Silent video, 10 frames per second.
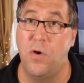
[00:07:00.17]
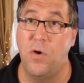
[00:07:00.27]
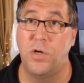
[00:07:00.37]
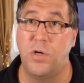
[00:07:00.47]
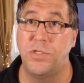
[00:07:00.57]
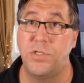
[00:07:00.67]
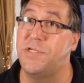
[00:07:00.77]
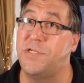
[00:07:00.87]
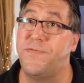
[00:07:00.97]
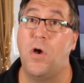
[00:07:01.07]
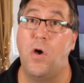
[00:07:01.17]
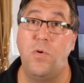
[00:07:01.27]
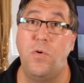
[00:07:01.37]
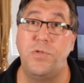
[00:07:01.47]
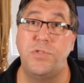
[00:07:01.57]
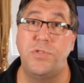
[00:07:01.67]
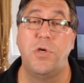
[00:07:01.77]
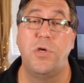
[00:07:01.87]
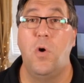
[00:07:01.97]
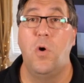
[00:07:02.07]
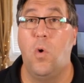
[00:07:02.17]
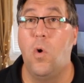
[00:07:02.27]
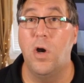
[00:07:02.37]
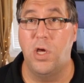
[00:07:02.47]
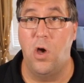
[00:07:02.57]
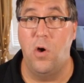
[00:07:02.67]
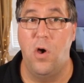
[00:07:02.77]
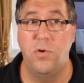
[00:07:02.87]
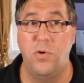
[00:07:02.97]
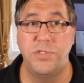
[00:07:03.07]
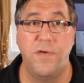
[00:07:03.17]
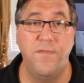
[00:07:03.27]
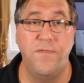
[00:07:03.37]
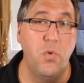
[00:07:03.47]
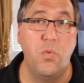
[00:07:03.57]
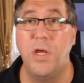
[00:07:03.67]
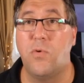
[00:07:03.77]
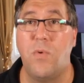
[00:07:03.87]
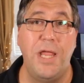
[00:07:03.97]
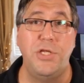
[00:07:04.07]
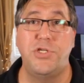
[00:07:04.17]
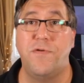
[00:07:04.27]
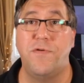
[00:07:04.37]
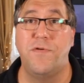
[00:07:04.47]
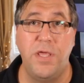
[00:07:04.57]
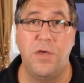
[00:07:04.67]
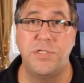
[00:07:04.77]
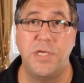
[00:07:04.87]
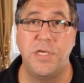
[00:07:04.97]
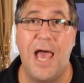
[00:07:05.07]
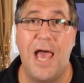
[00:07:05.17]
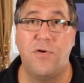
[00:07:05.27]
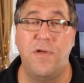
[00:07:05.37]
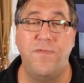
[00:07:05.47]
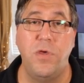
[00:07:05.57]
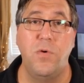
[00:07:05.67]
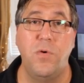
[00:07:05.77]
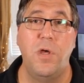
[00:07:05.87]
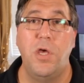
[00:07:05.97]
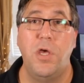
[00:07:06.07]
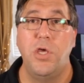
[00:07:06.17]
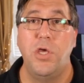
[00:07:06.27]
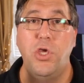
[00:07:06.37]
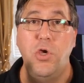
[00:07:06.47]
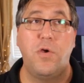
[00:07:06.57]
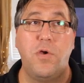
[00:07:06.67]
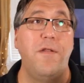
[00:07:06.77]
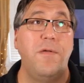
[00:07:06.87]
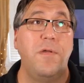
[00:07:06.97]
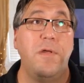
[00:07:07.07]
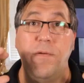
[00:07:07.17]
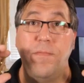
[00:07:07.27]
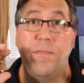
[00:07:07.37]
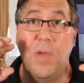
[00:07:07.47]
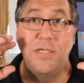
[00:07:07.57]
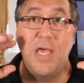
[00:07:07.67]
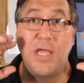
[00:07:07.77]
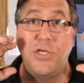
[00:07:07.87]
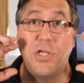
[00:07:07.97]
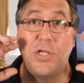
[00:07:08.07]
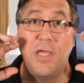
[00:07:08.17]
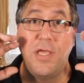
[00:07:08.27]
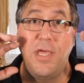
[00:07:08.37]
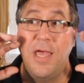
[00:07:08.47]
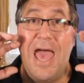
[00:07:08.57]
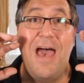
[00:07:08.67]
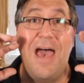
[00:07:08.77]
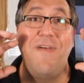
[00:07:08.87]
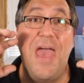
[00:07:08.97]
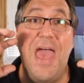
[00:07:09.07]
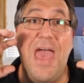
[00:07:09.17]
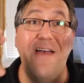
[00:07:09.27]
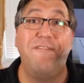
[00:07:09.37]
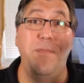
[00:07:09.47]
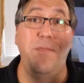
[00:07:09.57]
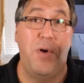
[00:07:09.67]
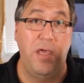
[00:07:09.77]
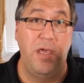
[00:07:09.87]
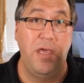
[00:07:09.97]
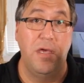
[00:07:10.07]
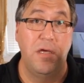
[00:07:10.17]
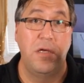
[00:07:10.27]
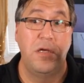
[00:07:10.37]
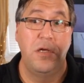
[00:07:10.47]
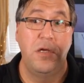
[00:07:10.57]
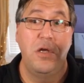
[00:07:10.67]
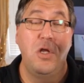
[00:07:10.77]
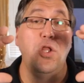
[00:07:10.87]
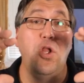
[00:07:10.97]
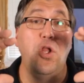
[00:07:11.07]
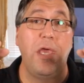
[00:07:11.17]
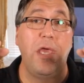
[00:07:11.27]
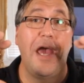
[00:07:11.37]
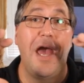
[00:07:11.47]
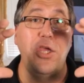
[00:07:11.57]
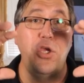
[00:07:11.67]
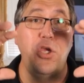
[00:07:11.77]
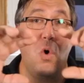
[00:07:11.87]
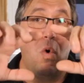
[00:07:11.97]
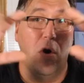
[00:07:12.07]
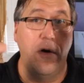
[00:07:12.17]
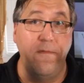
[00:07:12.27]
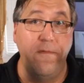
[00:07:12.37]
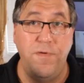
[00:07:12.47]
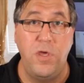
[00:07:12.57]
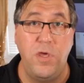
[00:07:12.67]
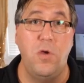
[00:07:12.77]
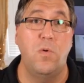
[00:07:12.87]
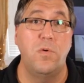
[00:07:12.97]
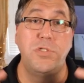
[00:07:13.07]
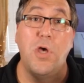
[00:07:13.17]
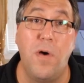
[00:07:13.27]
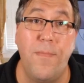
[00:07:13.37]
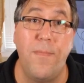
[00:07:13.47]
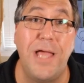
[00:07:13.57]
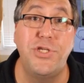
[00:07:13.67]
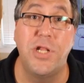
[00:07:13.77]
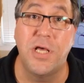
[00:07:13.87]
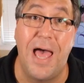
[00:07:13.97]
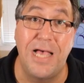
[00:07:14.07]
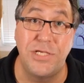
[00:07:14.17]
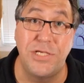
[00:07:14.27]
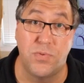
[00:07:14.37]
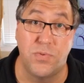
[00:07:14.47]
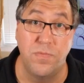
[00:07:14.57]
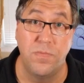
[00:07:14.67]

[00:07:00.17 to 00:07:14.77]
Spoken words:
order. So this is for a host or a co-host. If you rearrange your videos in gallery view, you can essentially have everybody looking at your view. So imagine a classroom,